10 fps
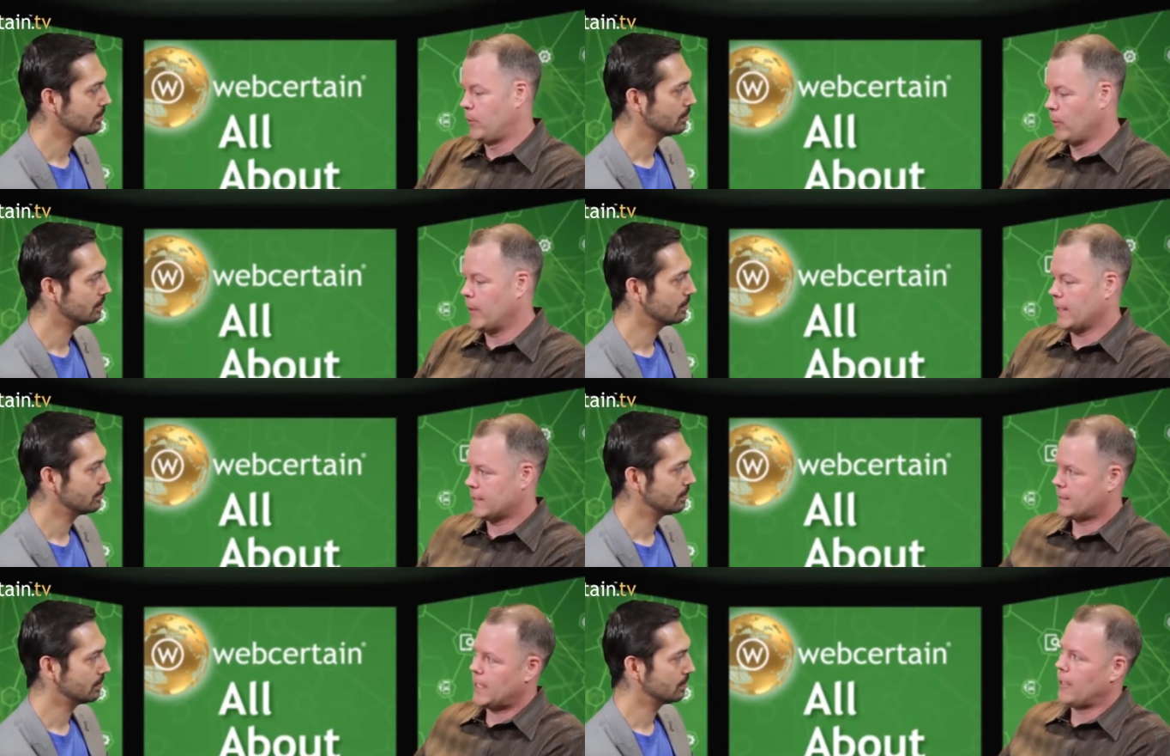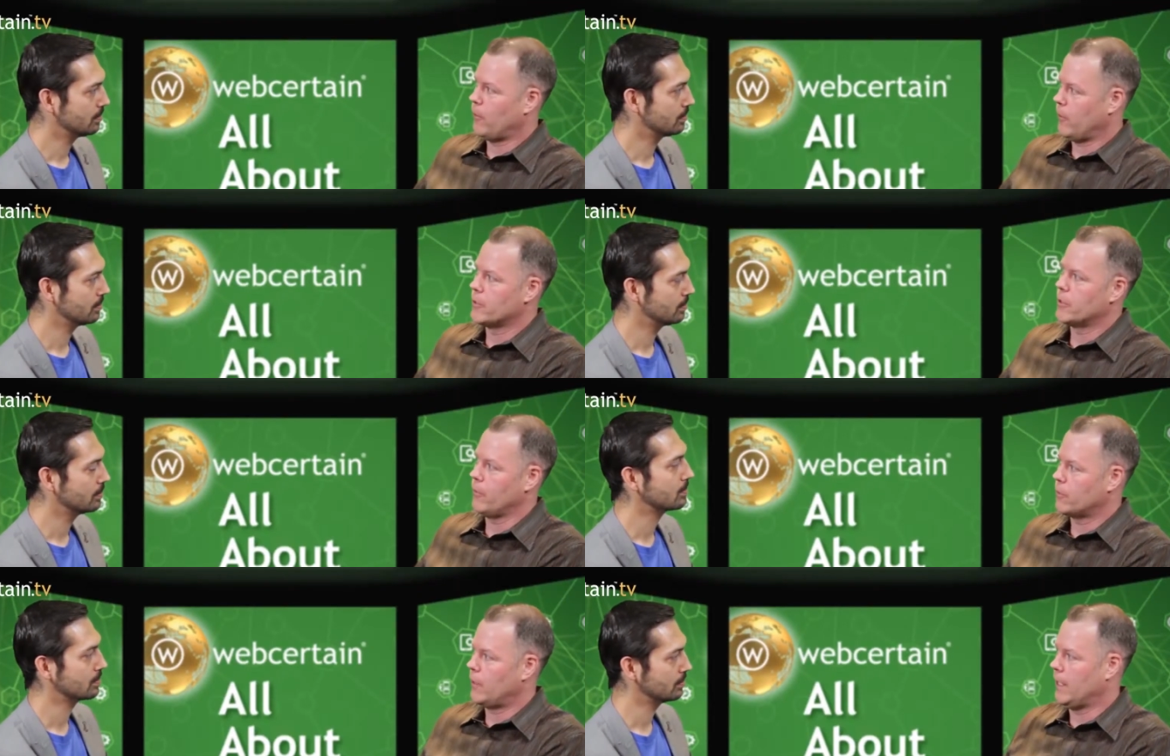Speaker 1: doing this kind of
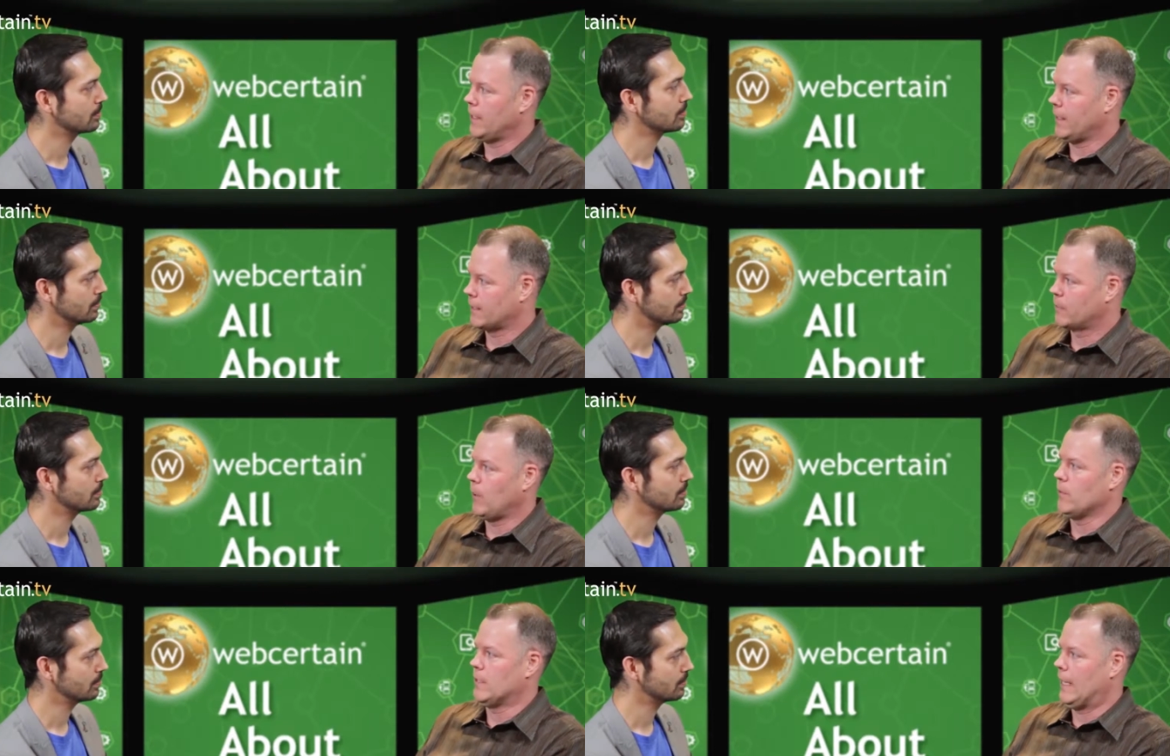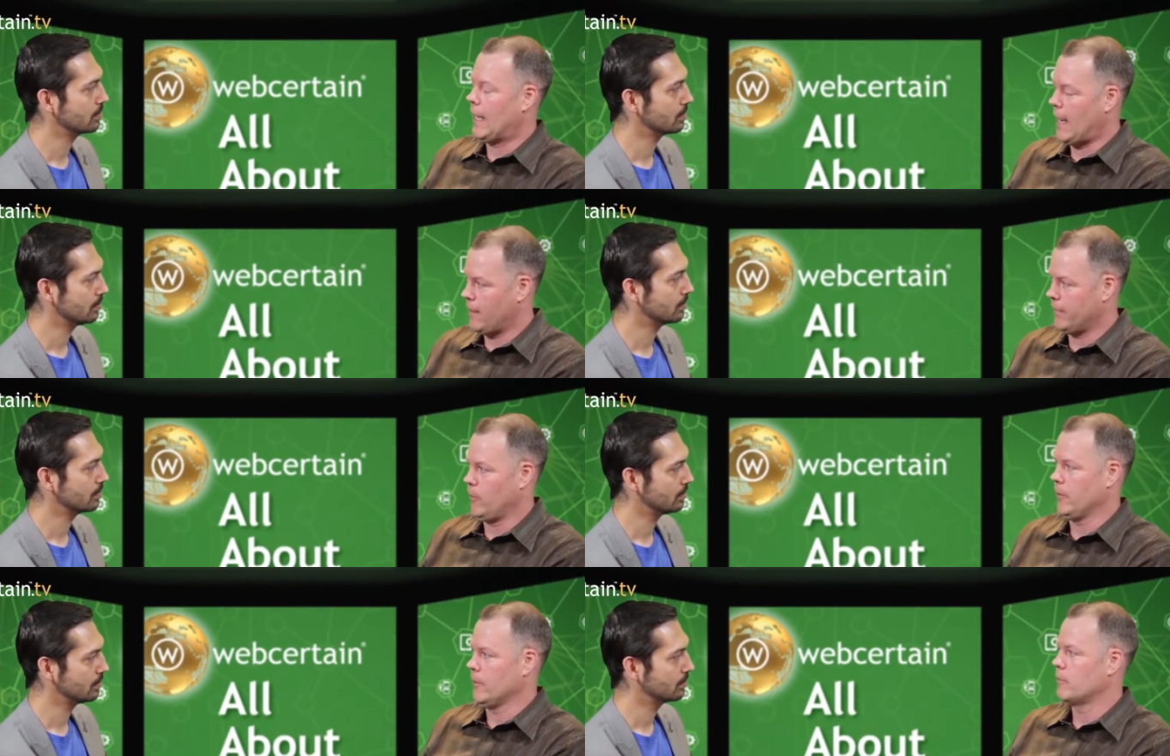roadshow training and exposing
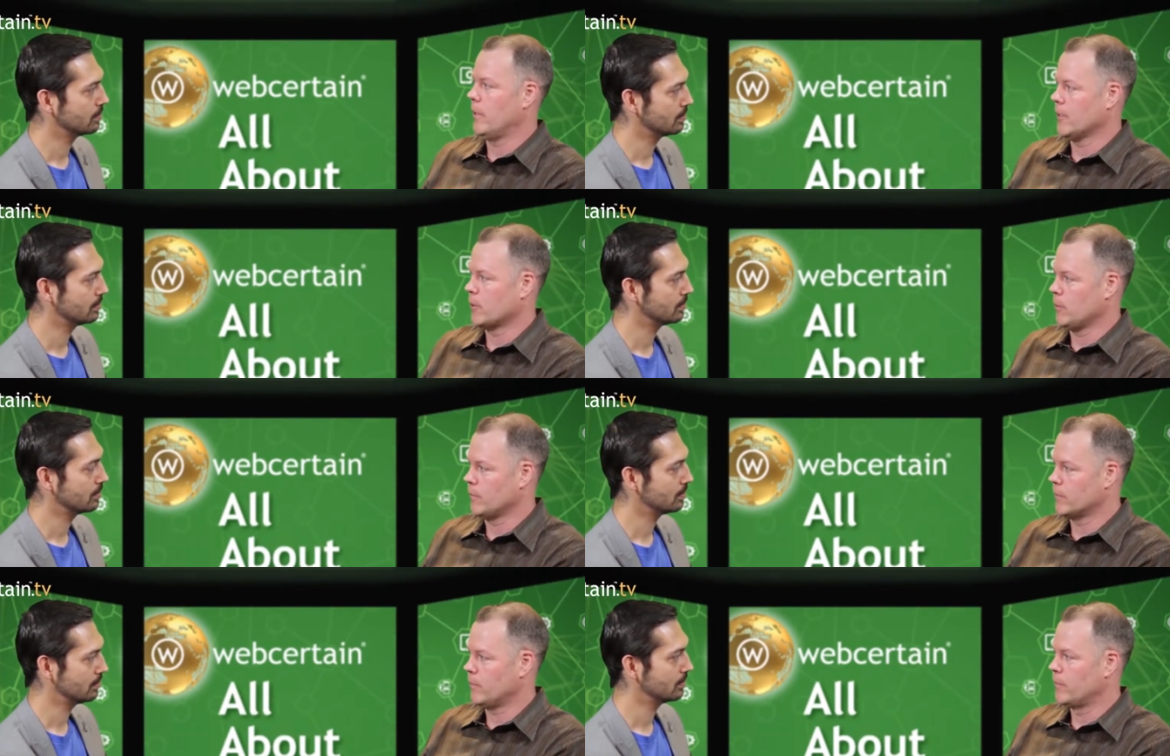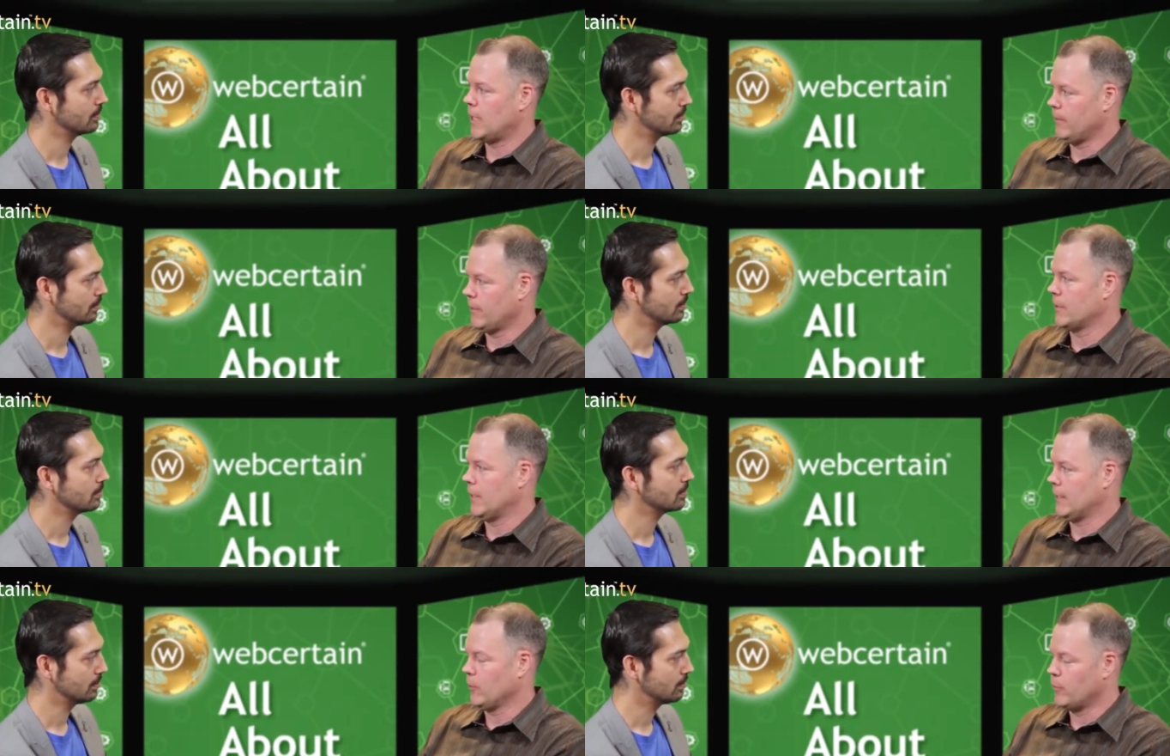everyone responsible for
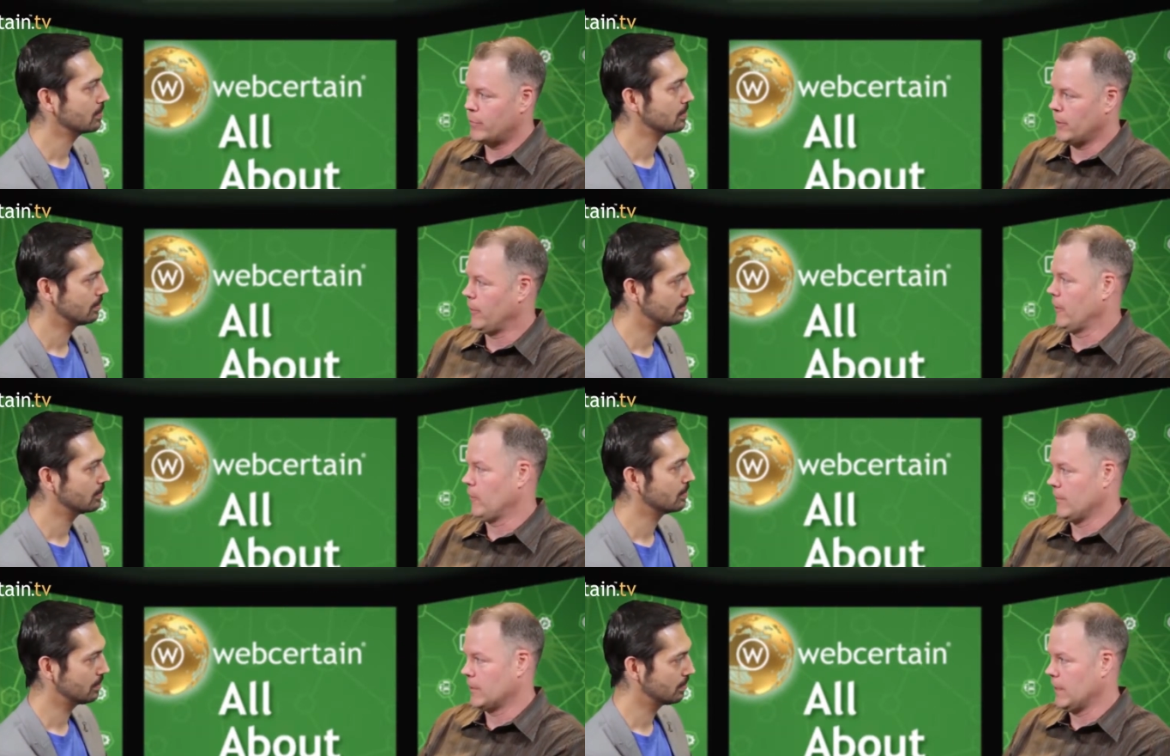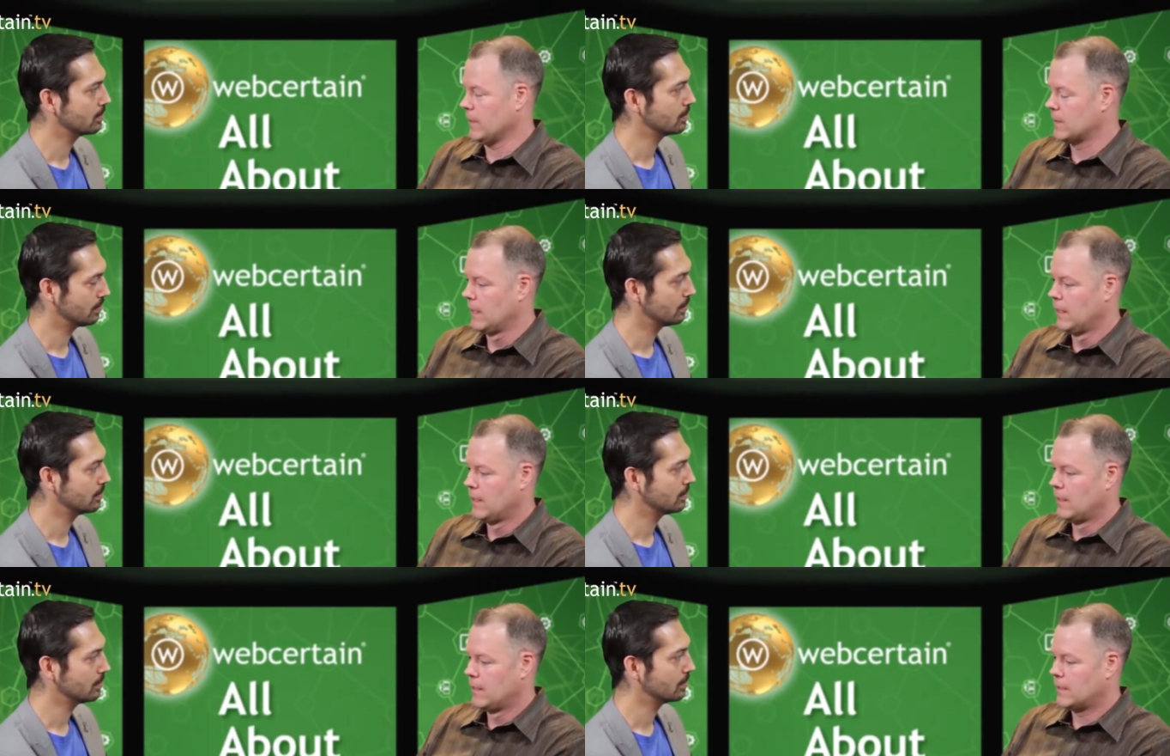publishing or building websites,
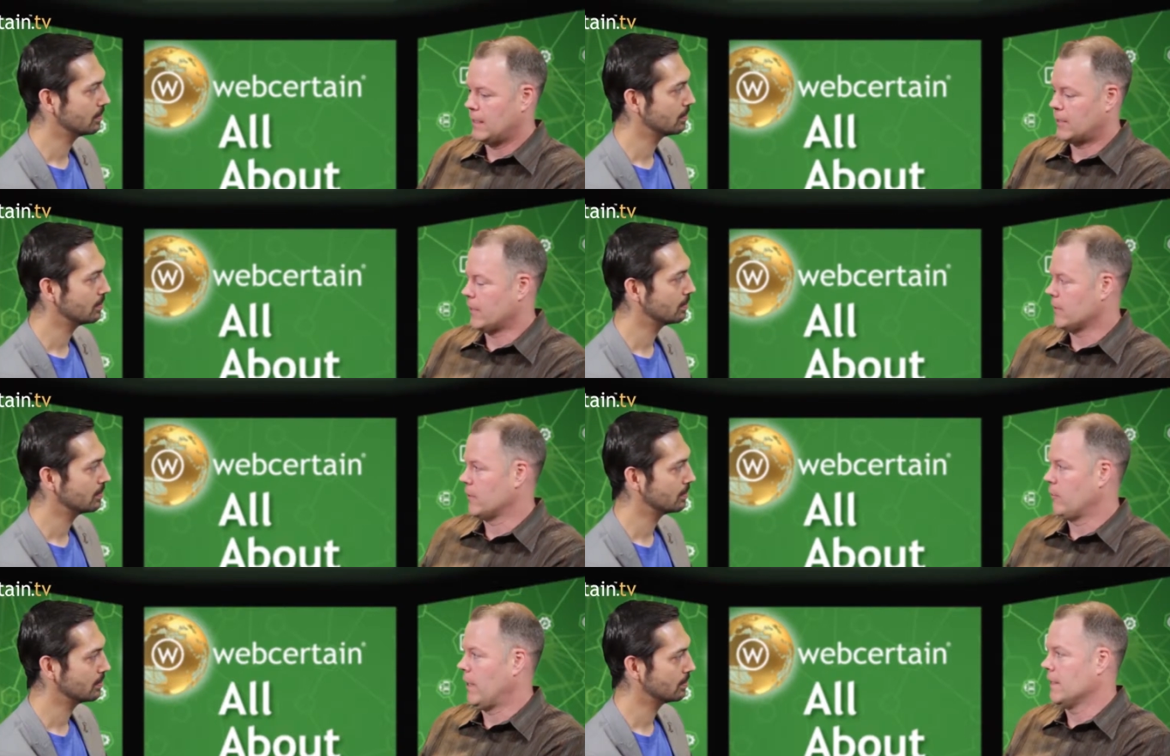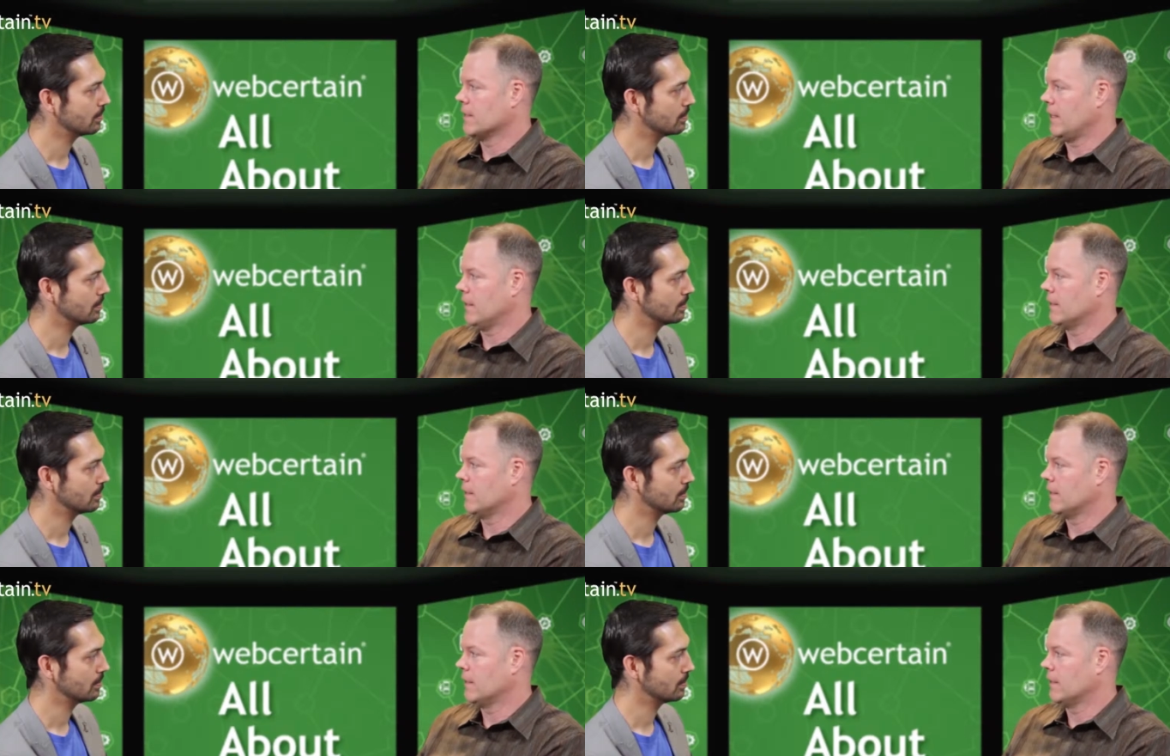that changes their mindset.